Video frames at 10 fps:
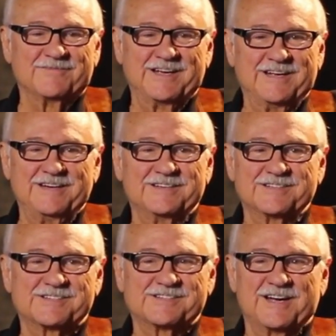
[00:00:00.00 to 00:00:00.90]
he
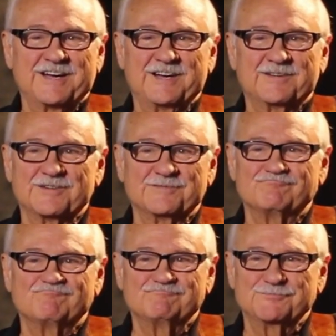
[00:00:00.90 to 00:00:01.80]
just sang it,
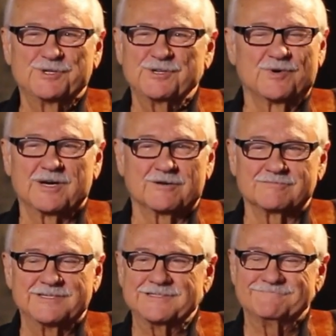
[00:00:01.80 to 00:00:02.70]
and good
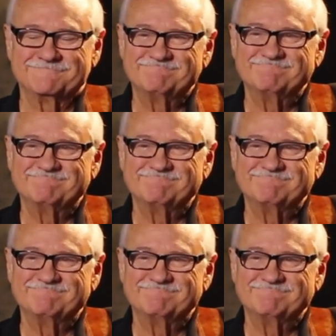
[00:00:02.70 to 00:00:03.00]
record, man.